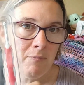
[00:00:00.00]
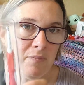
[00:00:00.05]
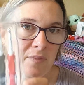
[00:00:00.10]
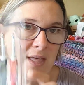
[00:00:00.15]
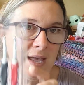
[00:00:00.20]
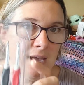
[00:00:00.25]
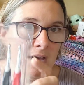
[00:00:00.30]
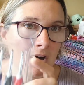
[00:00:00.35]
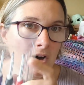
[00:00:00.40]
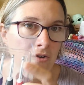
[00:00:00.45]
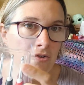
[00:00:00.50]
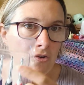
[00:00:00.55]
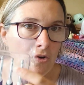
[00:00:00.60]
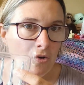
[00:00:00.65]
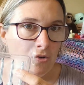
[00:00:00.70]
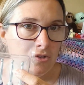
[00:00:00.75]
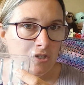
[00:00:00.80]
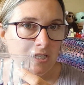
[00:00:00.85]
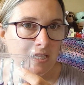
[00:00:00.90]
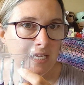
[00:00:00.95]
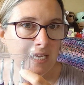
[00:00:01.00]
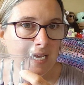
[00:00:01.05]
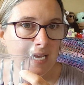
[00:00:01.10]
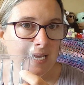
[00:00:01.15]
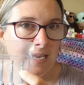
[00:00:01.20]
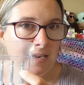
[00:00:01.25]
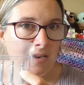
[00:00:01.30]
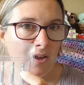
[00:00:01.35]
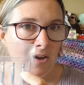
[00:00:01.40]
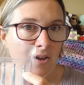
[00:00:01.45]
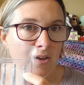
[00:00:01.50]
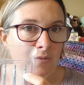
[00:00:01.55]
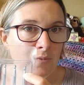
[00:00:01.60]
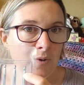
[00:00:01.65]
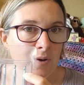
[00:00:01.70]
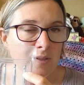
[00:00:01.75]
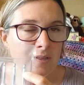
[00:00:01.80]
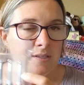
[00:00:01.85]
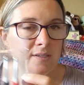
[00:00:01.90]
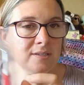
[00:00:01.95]
They are not the inline
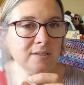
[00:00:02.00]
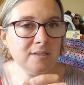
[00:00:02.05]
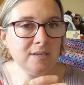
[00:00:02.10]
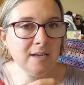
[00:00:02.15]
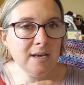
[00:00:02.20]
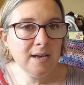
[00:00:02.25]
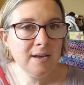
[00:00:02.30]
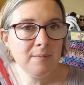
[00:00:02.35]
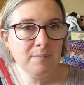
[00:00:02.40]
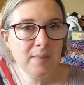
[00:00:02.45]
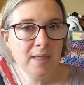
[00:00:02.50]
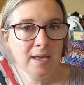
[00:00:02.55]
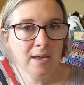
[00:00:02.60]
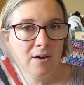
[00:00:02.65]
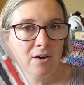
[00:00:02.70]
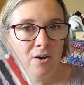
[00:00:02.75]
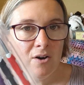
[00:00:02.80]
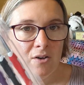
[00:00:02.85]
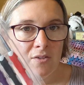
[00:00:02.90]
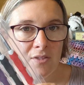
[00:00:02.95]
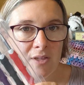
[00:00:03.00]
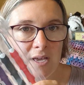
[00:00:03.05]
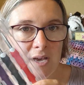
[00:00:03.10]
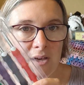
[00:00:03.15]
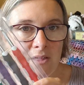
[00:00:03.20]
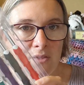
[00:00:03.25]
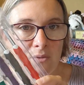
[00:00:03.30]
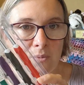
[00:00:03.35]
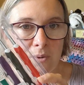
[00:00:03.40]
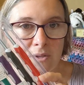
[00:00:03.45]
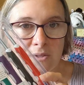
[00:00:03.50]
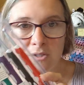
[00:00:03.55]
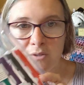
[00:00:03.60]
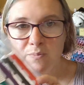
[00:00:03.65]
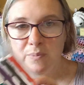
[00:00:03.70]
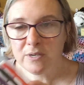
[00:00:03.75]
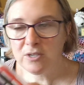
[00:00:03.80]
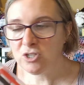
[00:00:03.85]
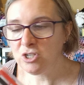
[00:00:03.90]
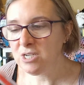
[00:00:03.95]
ones, they are the other ones,
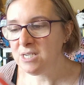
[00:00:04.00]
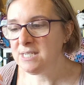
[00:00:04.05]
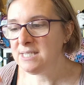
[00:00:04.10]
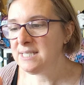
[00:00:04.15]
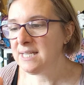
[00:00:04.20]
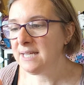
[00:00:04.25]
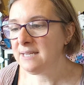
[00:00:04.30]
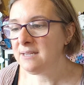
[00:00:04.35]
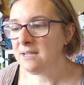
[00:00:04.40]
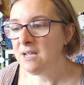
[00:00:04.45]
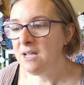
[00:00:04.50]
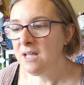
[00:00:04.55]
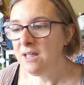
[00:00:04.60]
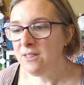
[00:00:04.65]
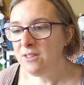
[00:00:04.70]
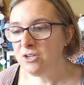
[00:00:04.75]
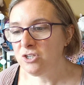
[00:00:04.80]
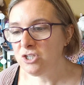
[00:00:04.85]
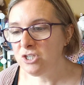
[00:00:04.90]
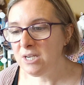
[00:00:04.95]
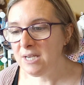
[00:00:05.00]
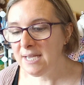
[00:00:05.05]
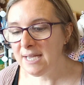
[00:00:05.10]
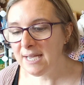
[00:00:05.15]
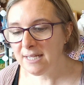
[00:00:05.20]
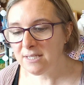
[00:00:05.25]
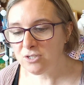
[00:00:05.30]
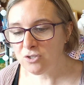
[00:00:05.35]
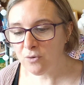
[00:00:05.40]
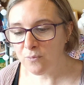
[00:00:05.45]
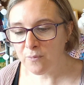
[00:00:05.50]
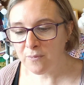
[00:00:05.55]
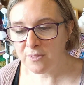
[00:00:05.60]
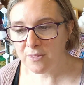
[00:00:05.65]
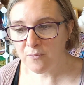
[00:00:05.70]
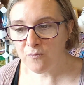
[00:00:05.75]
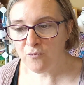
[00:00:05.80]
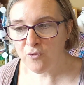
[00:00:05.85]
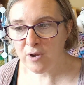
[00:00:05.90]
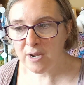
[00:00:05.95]
but she said that she gets on with
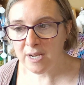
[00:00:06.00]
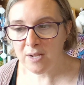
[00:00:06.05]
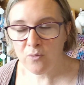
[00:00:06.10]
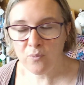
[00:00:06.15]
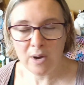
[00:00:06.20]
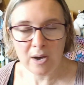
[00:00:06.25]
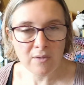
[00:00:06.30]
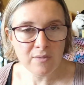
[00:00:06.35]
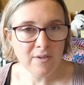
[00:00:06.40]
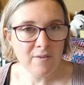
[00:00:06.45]
them really well.